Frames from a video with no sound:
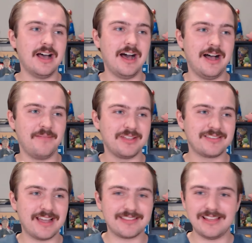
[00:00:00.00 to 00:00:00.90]
Um,
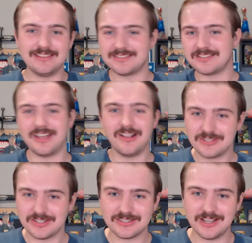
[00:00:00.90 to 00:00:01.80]
it's got that
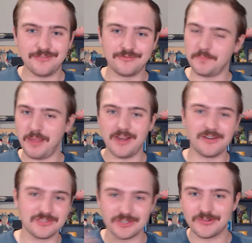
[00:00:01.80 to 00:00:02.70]
nostalgia stuff for
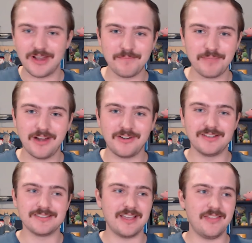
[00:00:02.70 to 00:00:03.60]
parents or
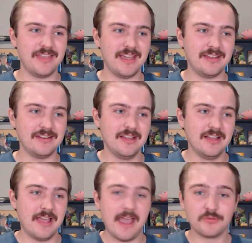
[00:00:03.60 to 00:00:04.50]
grandparents and then
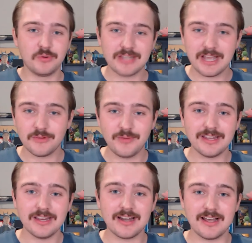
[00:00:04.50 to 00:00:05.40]
everyone kind of
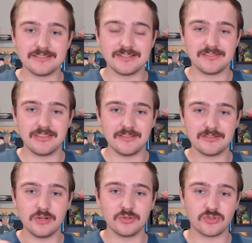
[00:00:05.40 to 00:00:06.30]
recognizes these
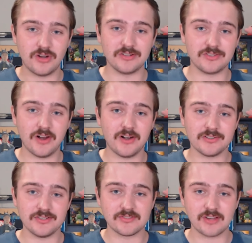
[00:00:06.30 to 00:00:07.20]
two strong
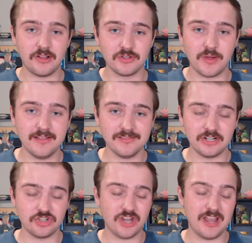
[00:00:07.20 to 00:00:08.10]
stars in Scarlett
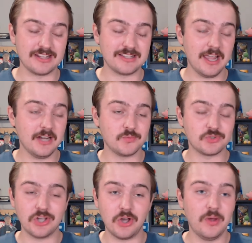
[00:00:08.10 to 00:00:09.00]
Johansson and Channing
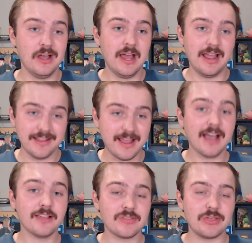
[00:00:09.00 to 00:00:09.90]
Tatum. So it
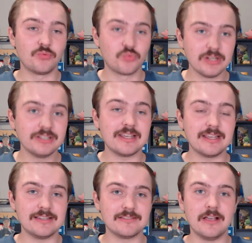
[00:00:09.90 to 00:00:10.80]
has, it really
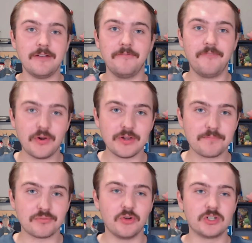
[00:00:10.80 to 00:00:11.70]
is very
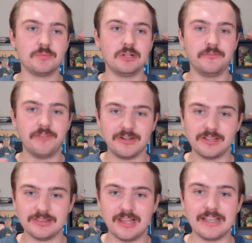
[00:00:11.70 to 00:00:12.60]
approachable,
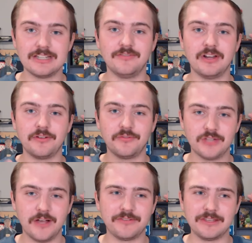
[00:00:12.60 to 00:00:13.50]
very light, very
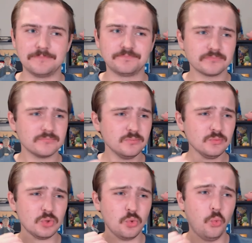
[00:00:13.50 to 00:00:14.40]
fluffy,
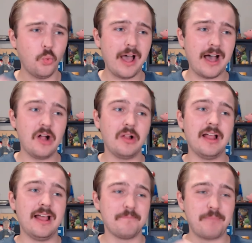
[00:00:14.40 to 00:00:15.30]

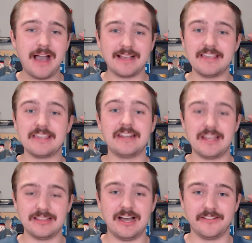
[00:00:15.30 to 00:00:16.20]
while packing in
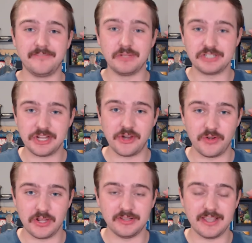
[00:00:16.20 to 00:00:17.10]
a lot of
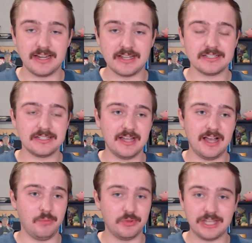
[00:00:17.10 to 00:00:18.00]
material in it
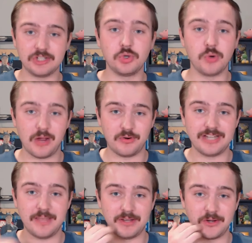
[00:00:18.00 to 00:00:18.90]
uh, with that two hour,
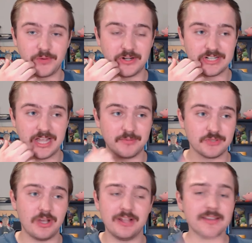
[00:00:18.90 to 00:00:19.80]
10 minute runtime
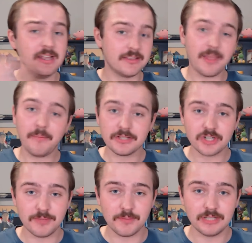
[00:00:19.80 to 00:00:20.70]
as well. And that might
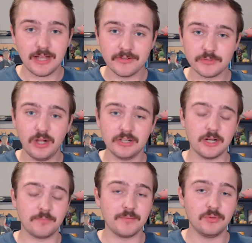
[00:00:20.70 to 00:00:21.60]
turn people off as well.
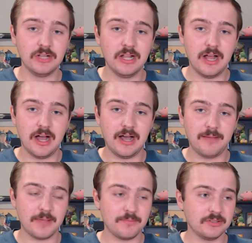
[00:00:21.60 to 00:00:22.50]
You know, people
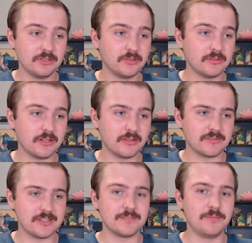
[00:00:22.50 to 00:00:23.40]
uh, might be a little you know,
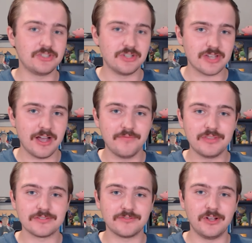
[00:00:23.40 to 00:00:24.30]
suspicious of
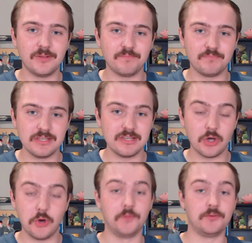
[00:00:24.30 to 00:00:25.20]
this film
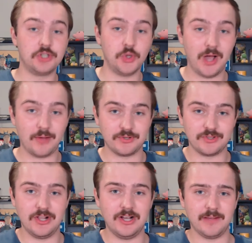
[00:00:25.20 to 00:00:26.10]
being over two
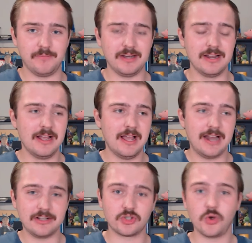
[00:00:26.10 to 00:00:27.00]
hours long, but
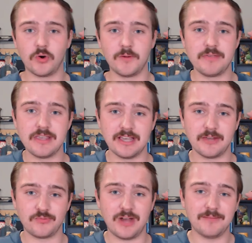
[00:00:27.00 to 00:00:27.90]
at its core being
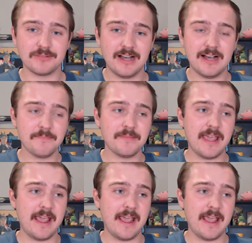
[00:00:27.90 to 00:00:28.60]
a rom com.